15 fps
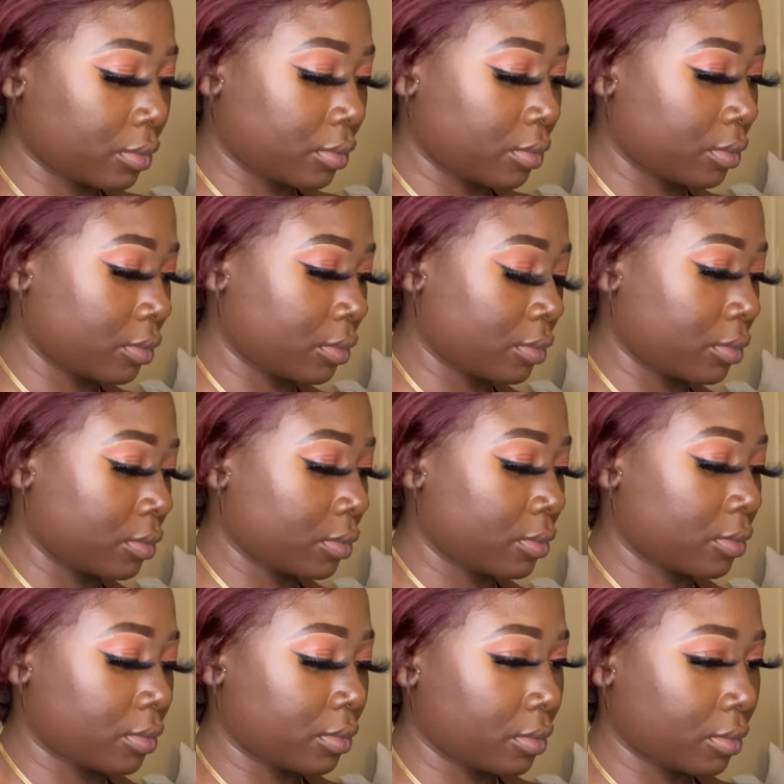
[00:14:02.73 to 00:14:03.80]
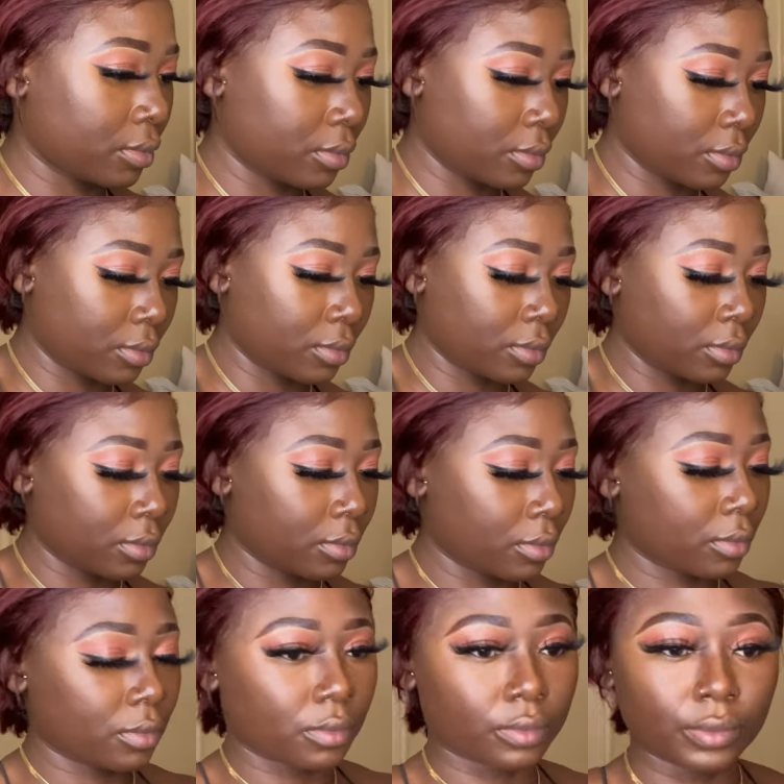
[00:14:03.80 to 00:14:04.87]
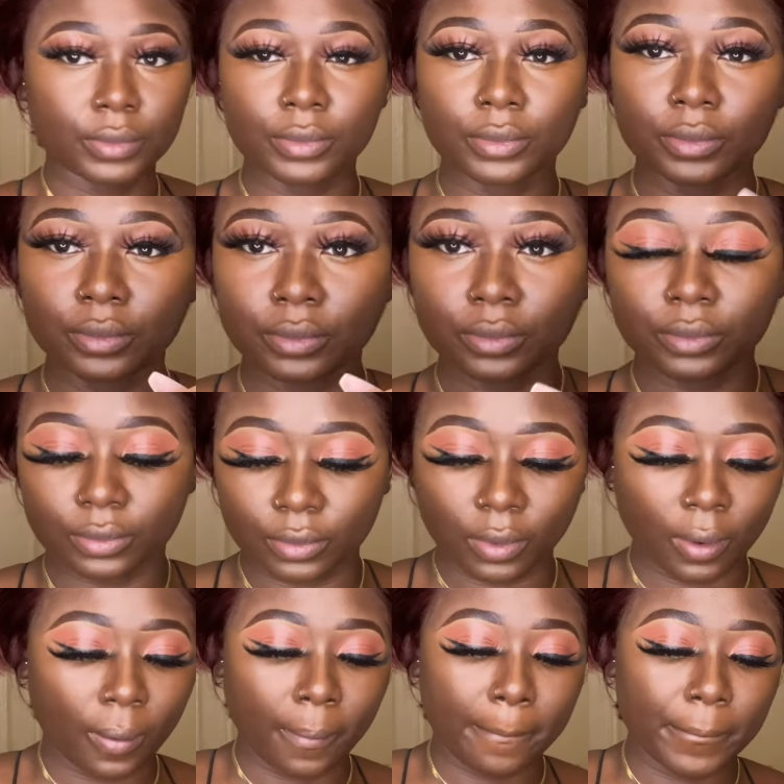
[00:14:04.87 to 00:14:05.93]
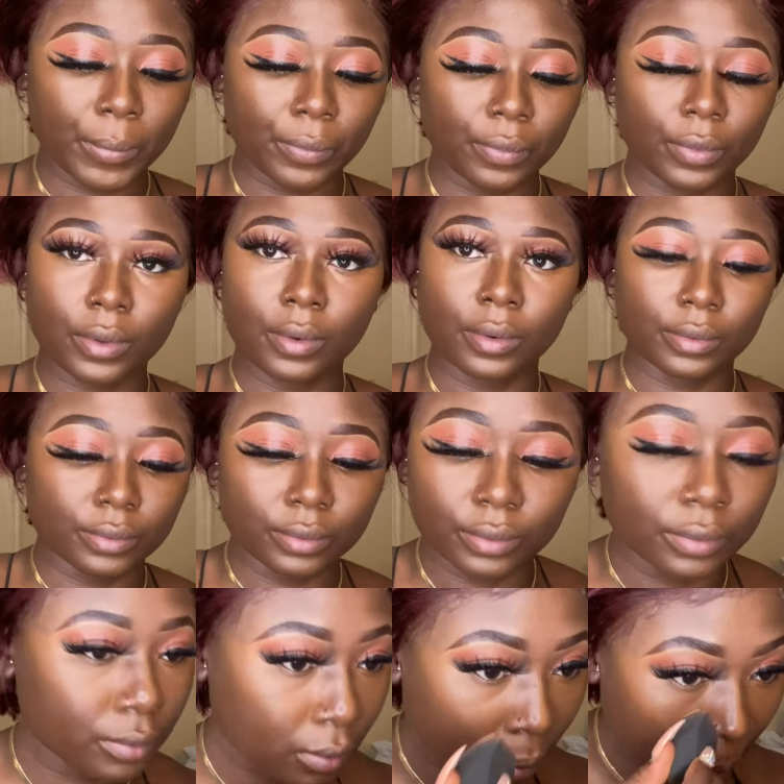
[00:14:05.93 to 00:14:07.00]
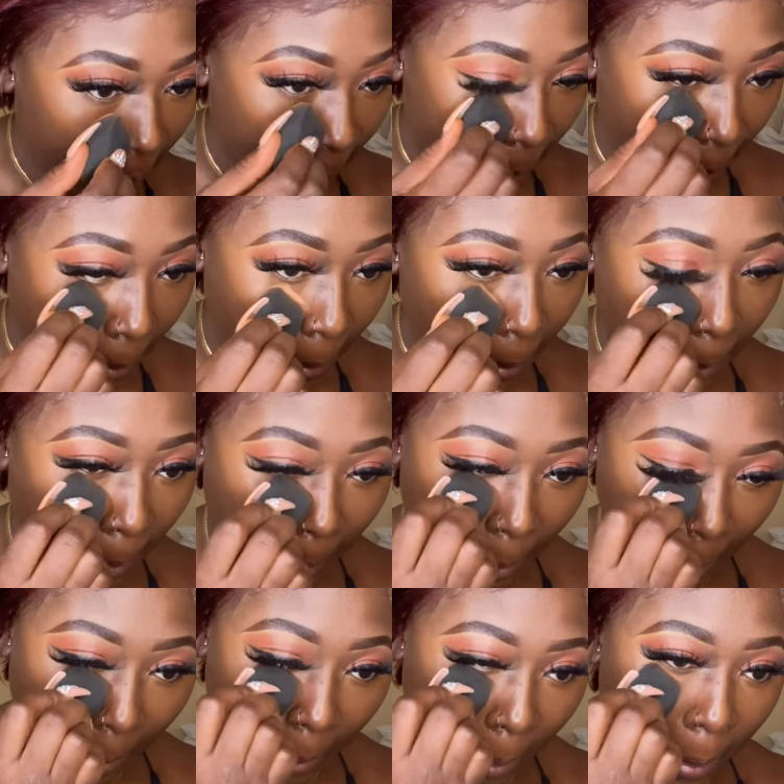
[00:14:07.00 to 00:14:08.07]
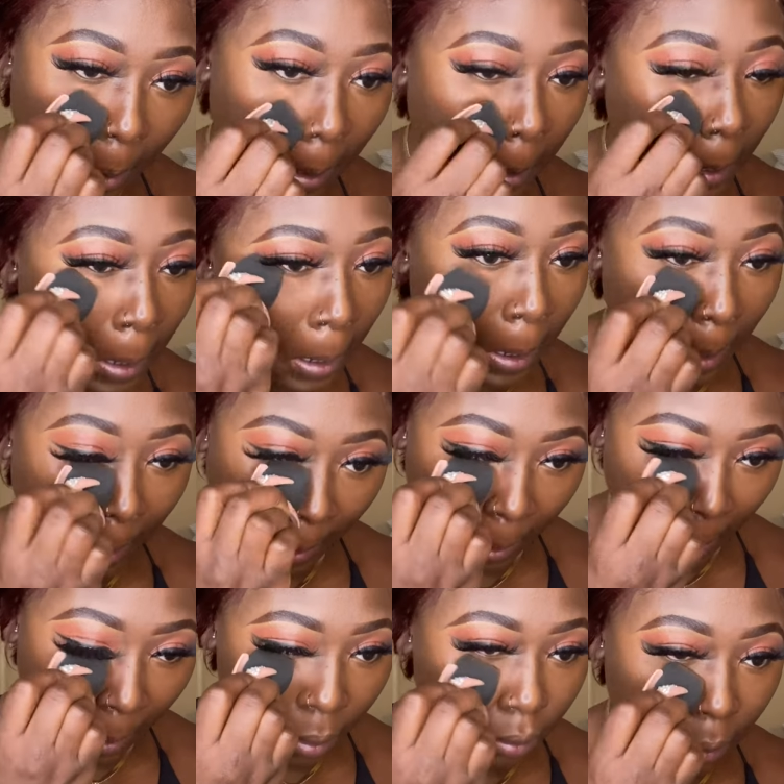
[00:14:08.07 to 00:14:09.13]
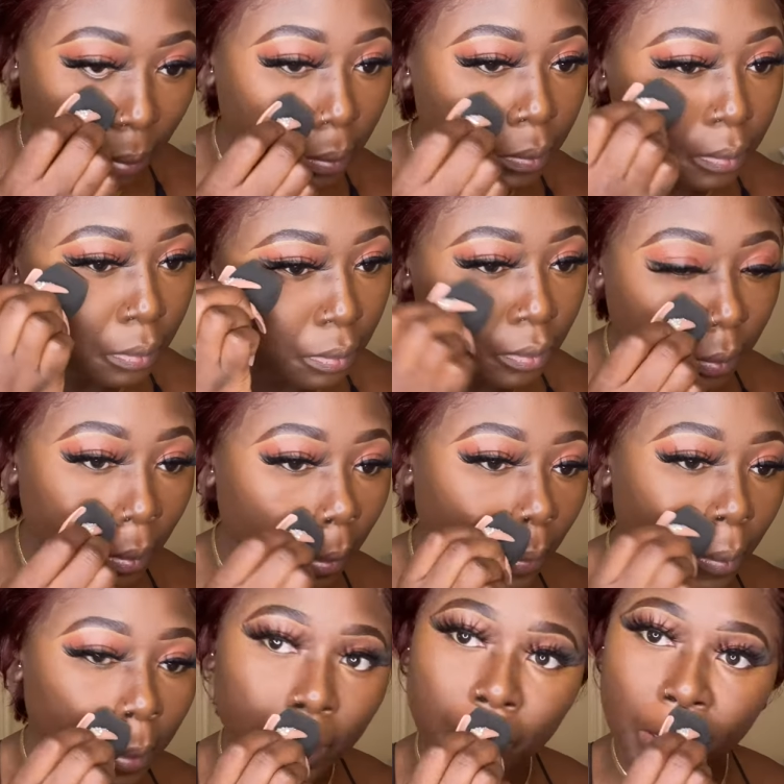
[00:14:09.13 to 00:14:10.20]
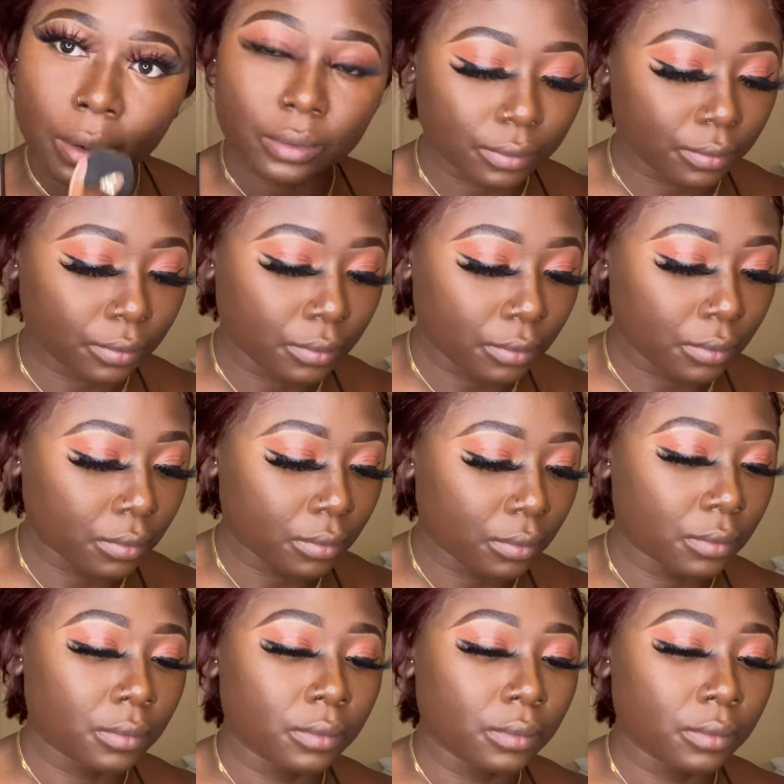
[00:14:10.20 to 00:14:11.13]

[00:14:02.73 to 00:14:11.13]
to apply on all the areas that I applied my concealer. So that again is under my eyes, the bridge of my nose,